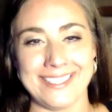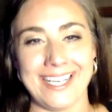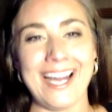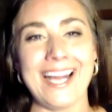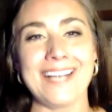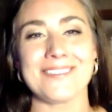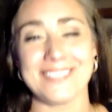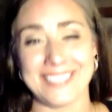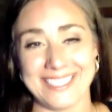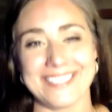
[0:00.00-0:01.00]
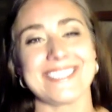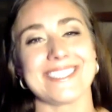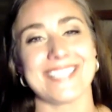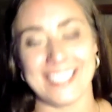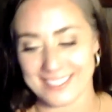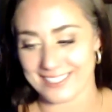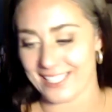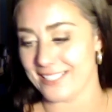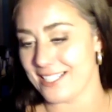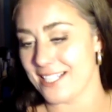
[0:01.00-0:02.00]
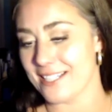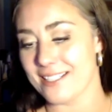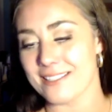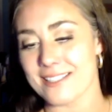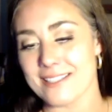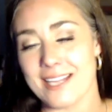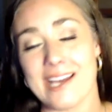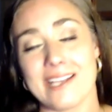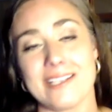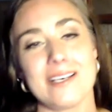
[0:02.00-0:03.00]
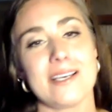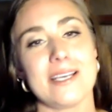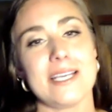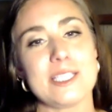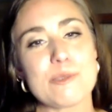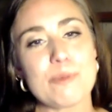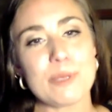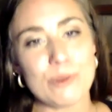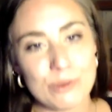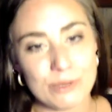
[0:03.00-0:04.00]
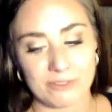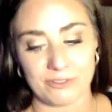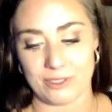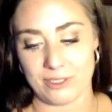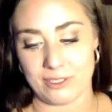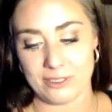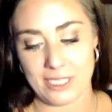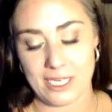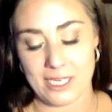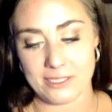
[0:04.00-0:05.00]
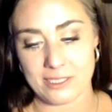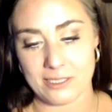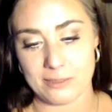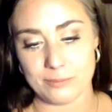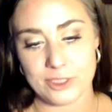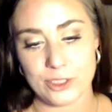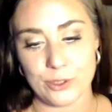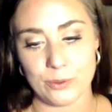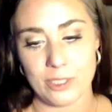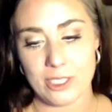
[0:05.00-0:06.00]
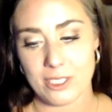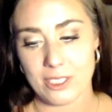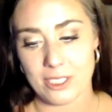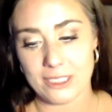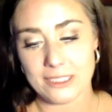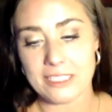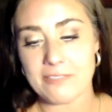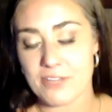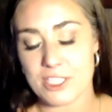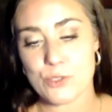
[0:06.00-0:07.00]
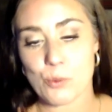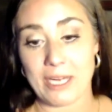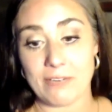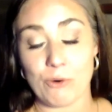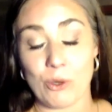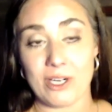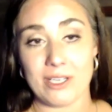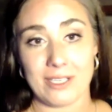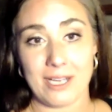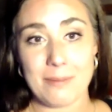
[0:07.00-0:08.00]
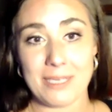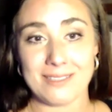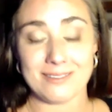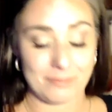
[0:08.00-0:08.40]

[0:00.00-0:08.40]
I really like that. I think that that is beautiful. And to live this way for, I mean,